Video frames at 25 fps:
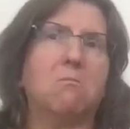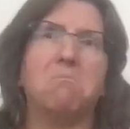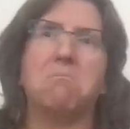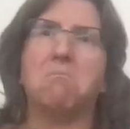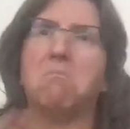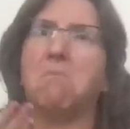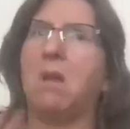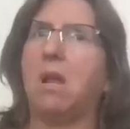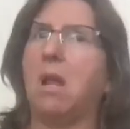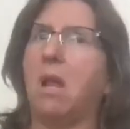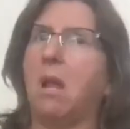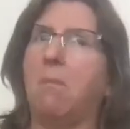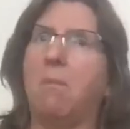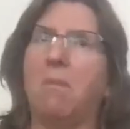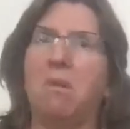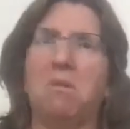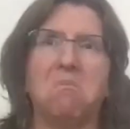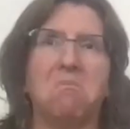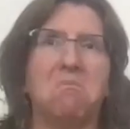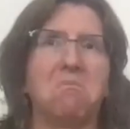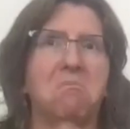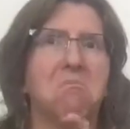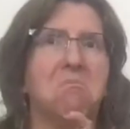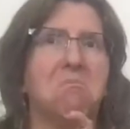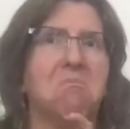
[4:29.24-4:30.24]

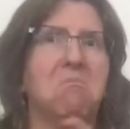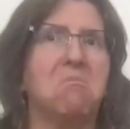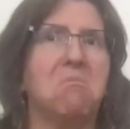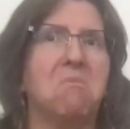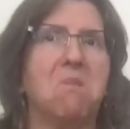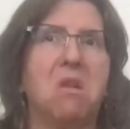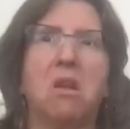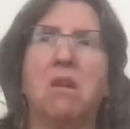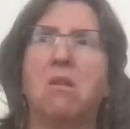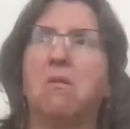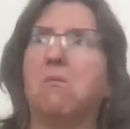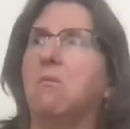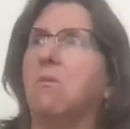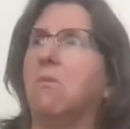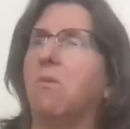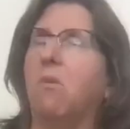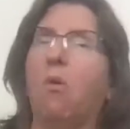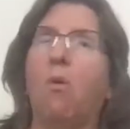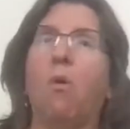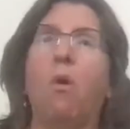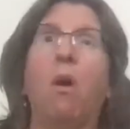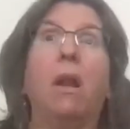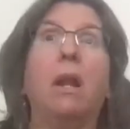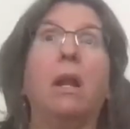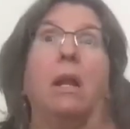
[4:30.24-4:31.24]
Examples include
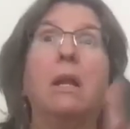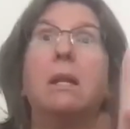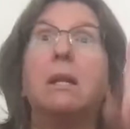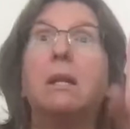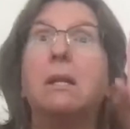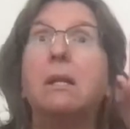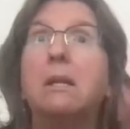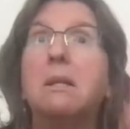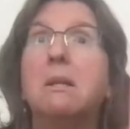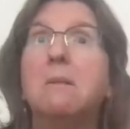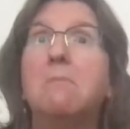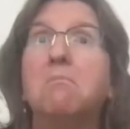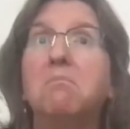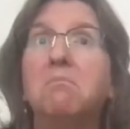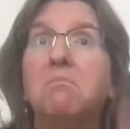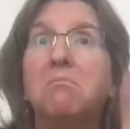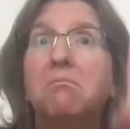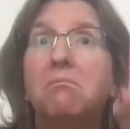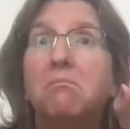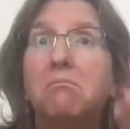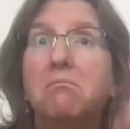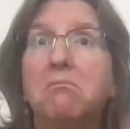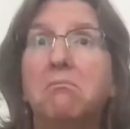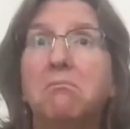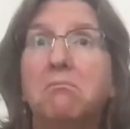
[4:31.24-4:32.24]
responding to questions
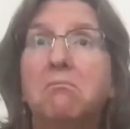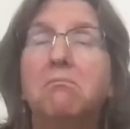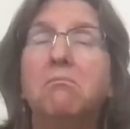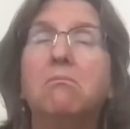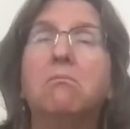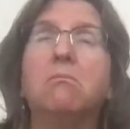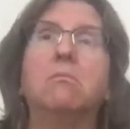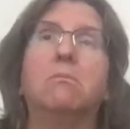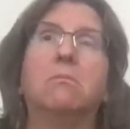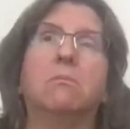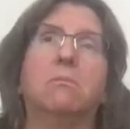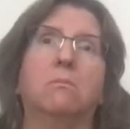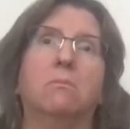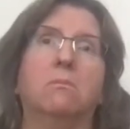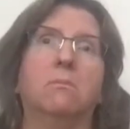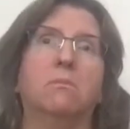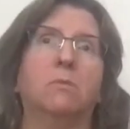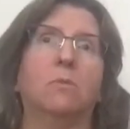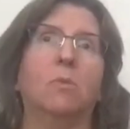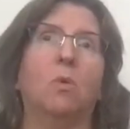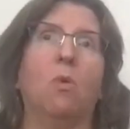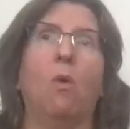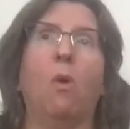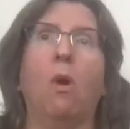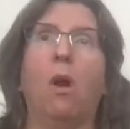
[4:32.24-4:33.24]
on a quiz,
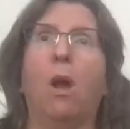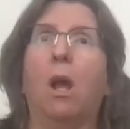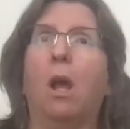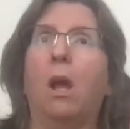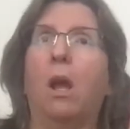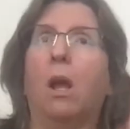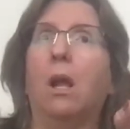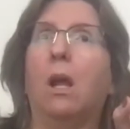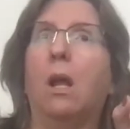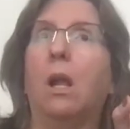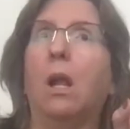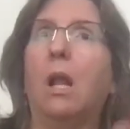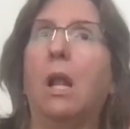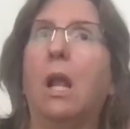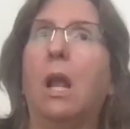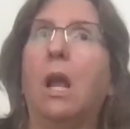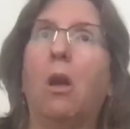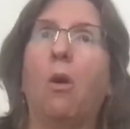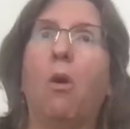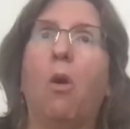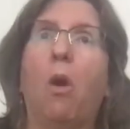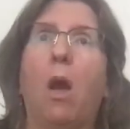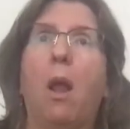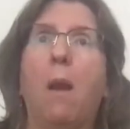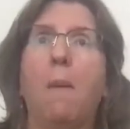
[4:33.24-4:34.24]
clicking
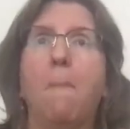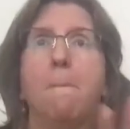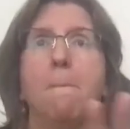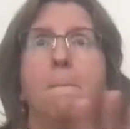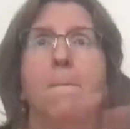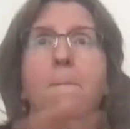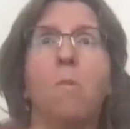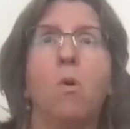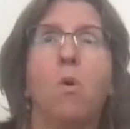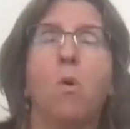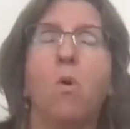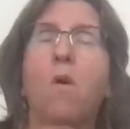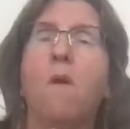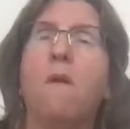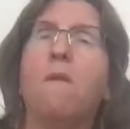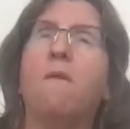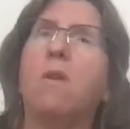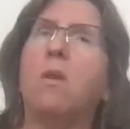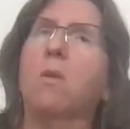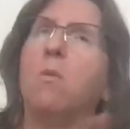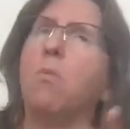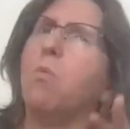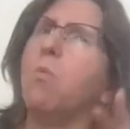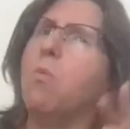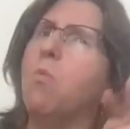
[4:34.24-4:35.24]
an icon to
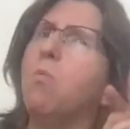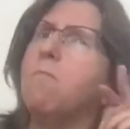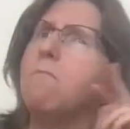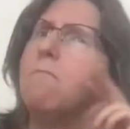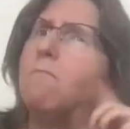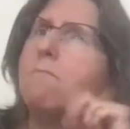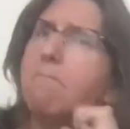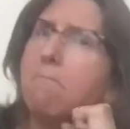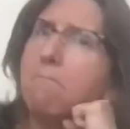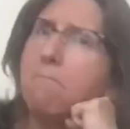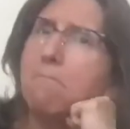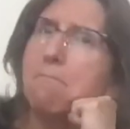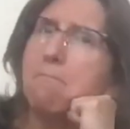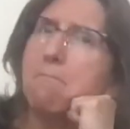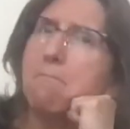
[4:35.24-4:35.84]
start a movie,